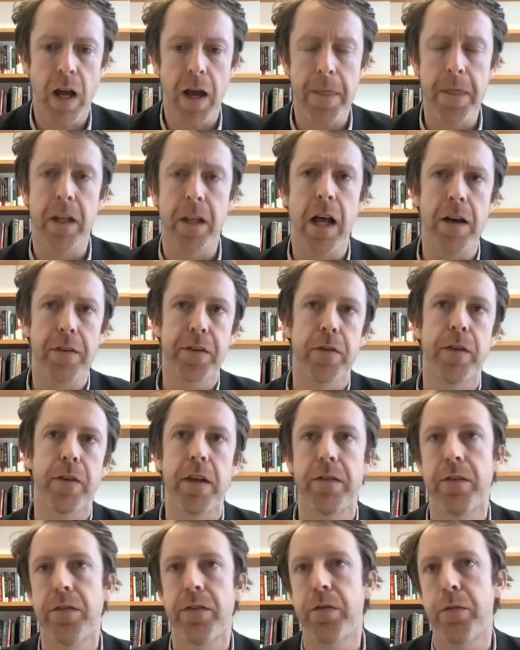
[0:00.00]
And the last of
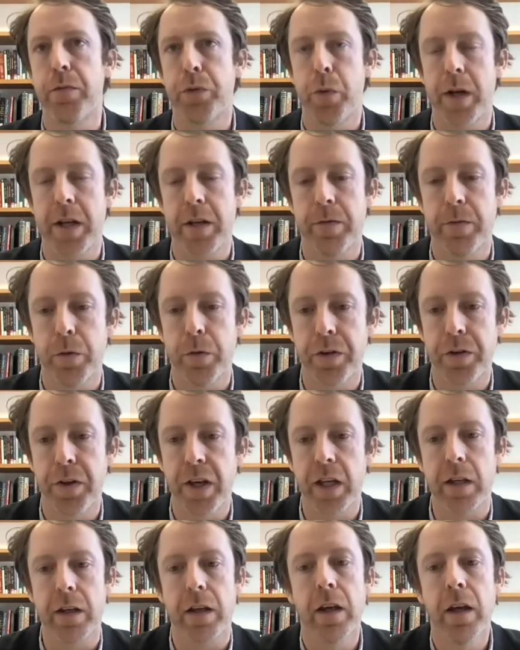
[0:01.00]
these is from
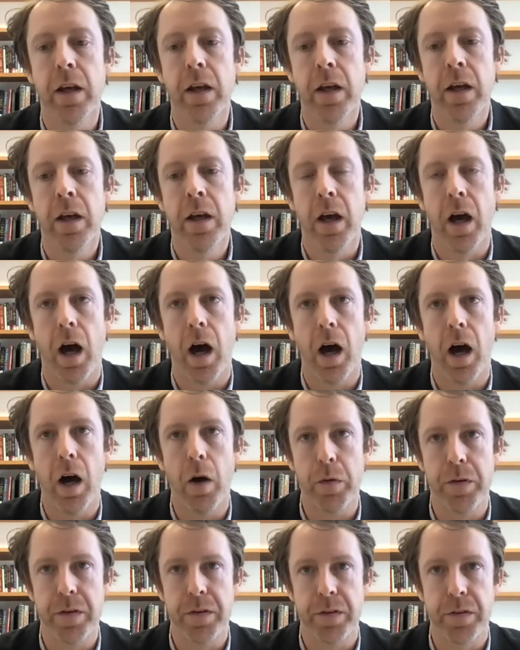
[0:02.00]
2014, uh,
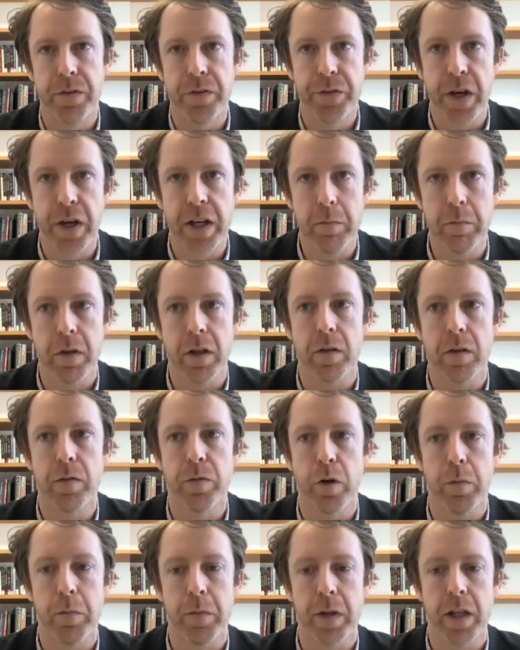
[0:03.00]
which is a statement
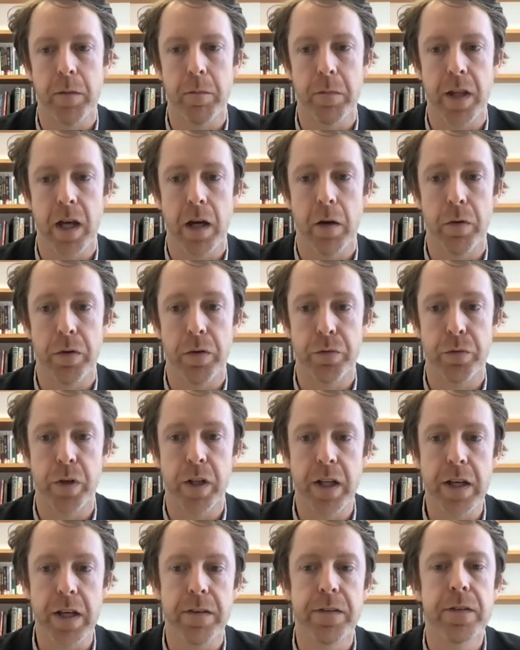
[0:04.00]
from him that was
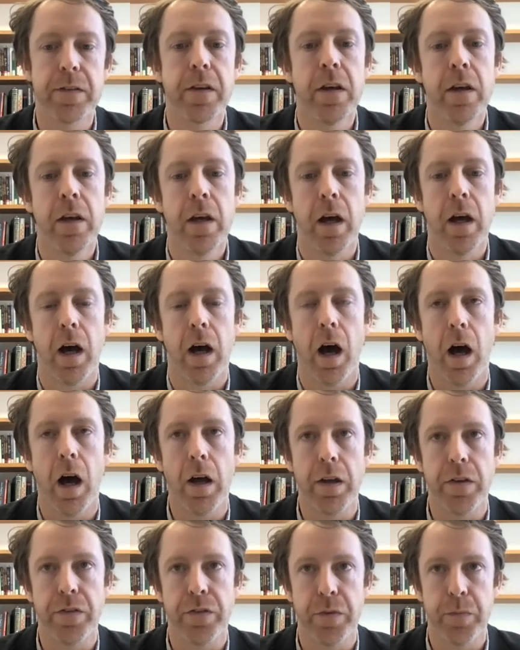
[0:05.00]
released uh,
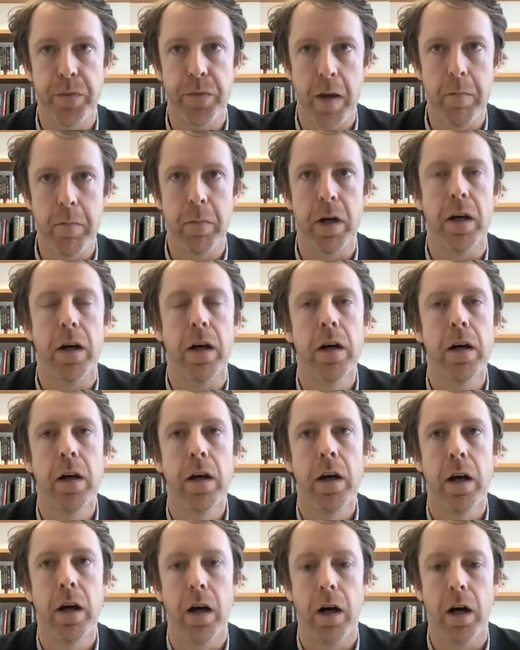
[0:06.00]
in September
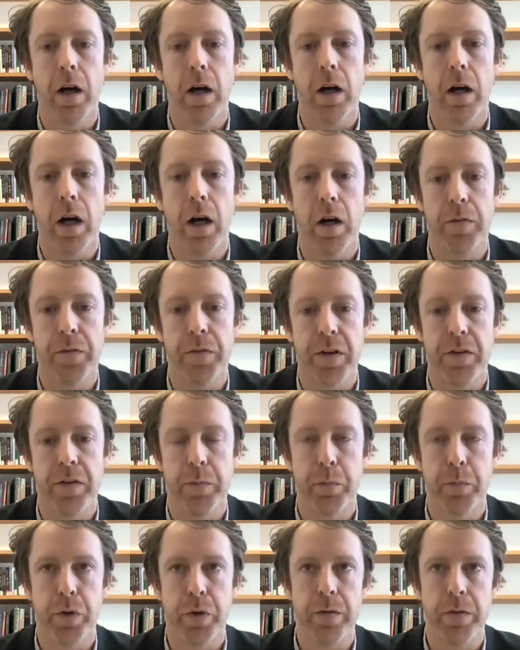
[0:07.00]
uh, after his
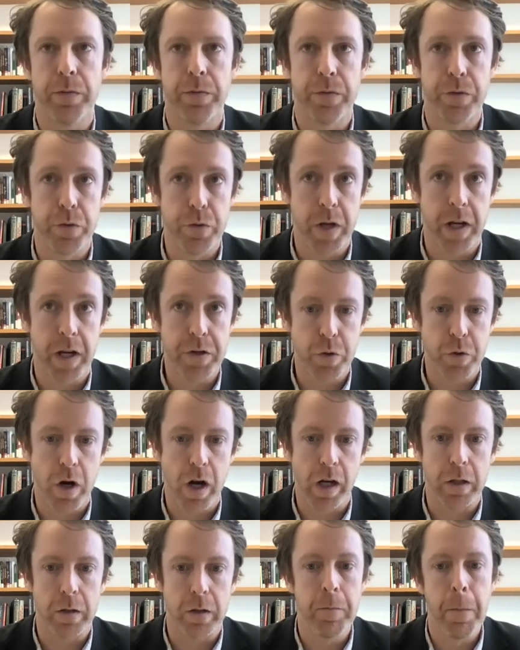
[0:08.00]
brief two day
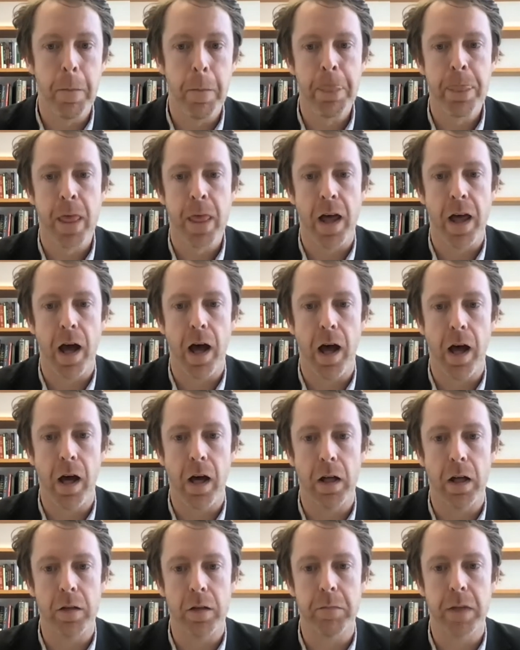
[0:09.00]
trial,
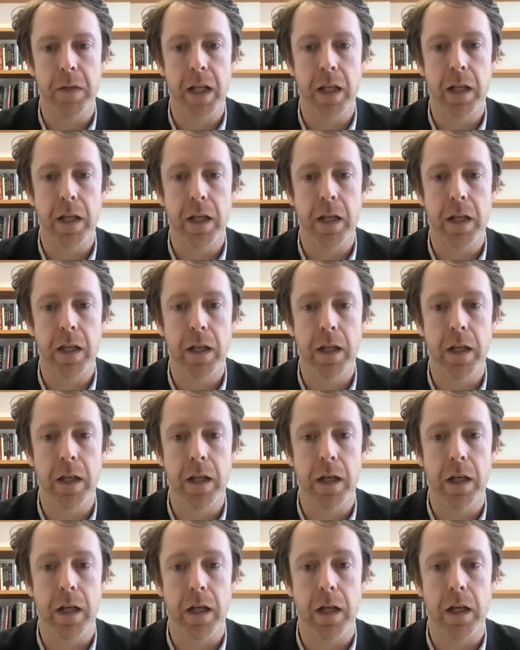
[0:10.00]
um,
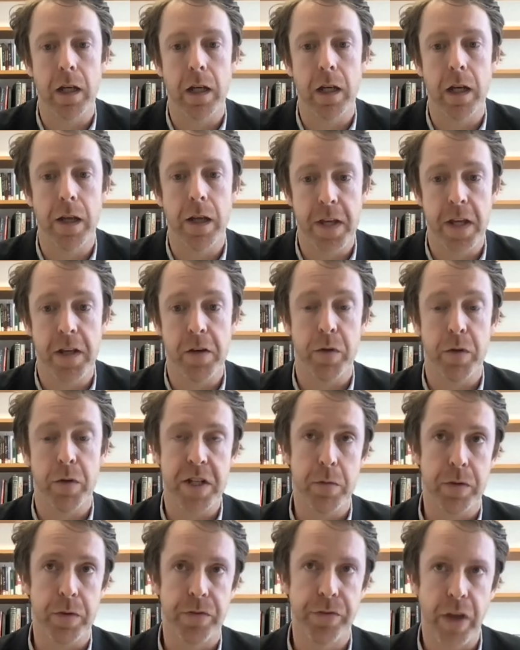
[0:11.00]
uh, at the end of which
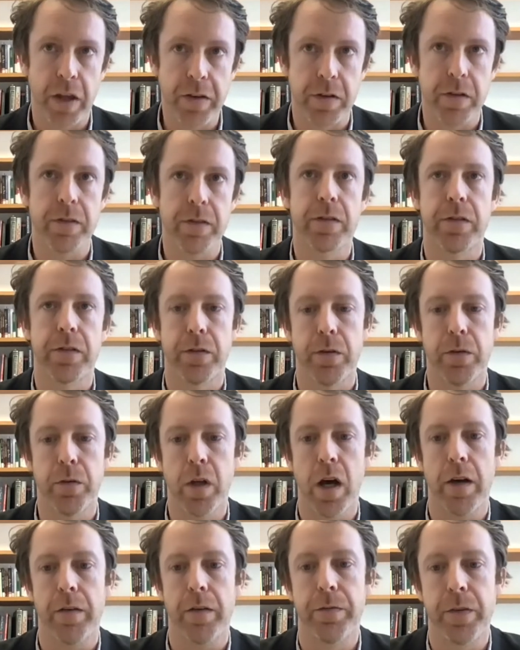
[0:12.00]
he was sentenced to
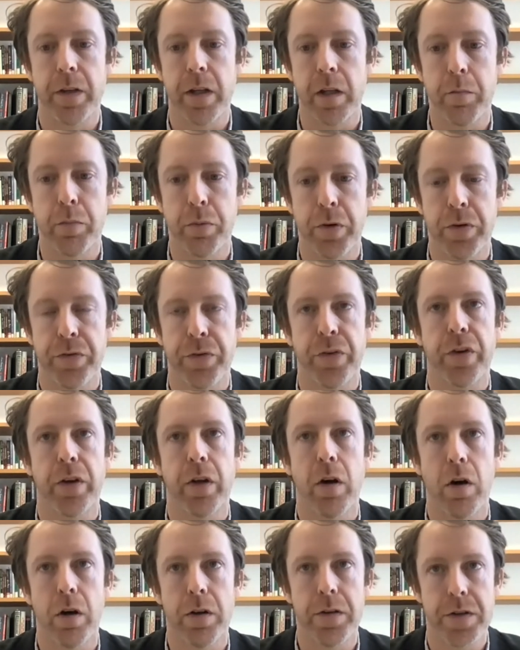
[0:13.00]
life in prison
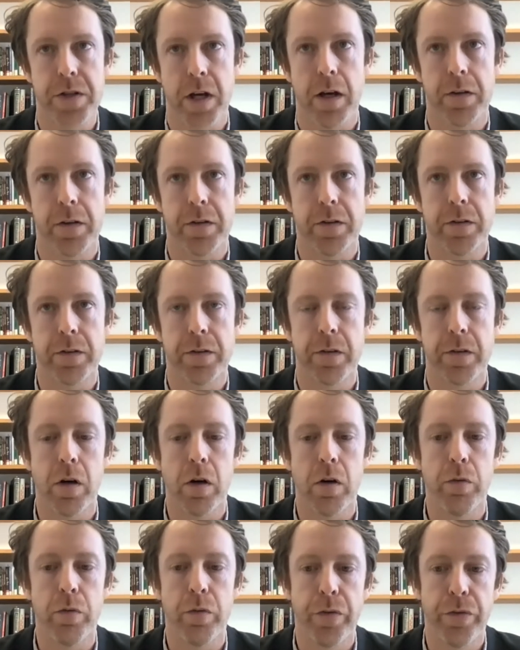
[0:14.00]
on charges
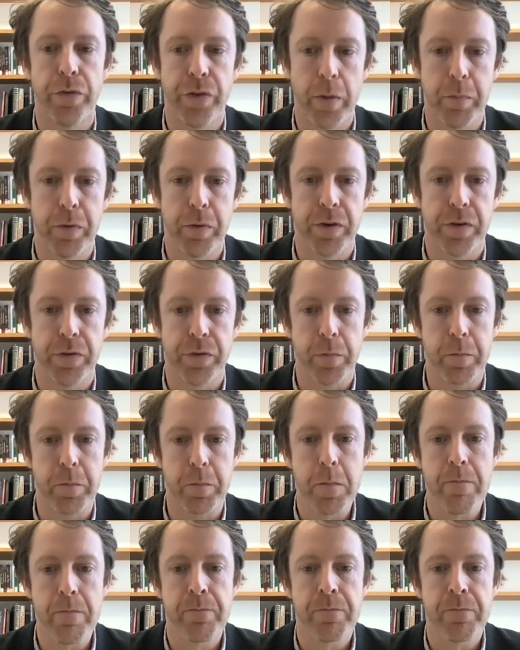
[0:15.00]
of separatism.